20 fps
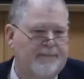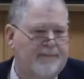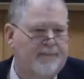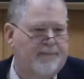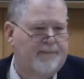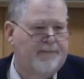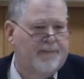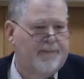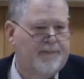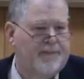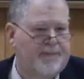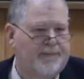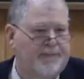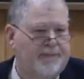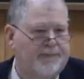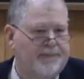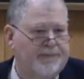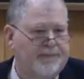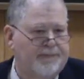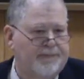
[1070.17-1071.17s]

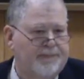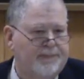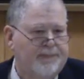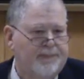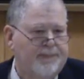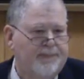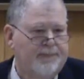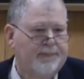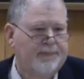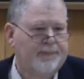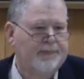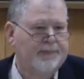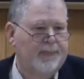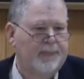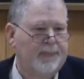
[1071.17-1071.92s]
(no one is talking)